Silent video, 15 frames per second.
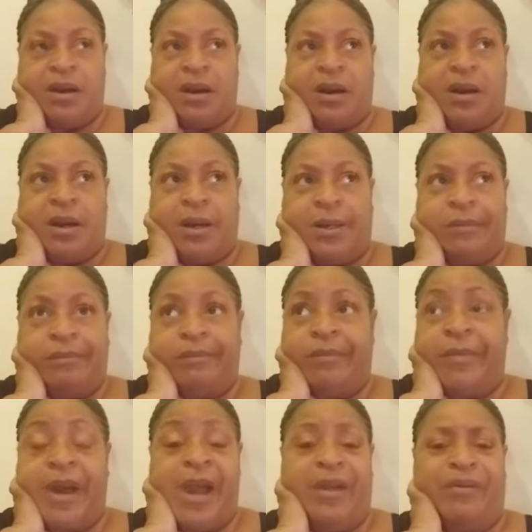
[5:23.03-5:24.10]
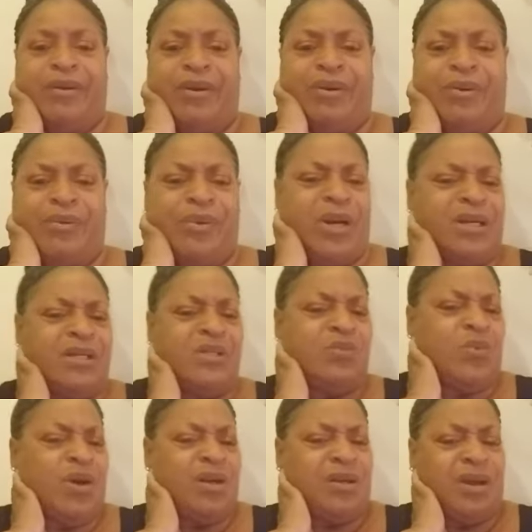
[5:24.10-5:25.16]
I don't know. Where does
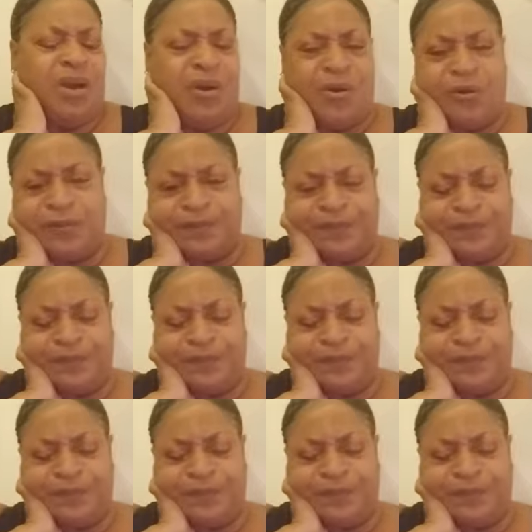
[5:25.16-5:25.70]
one go?